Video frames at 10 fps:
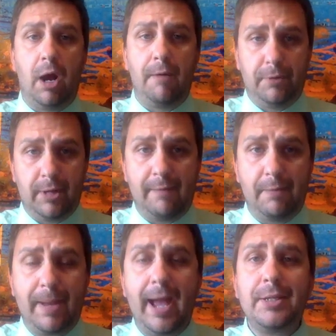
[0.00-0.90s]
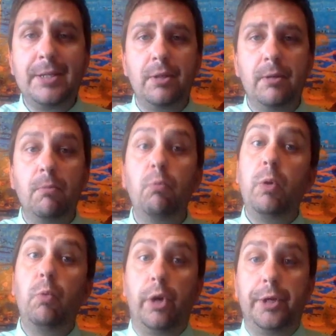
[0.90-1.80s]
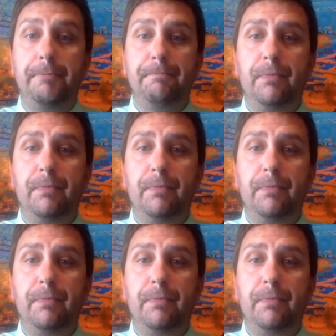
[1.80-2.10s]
offer to have it passed, we would.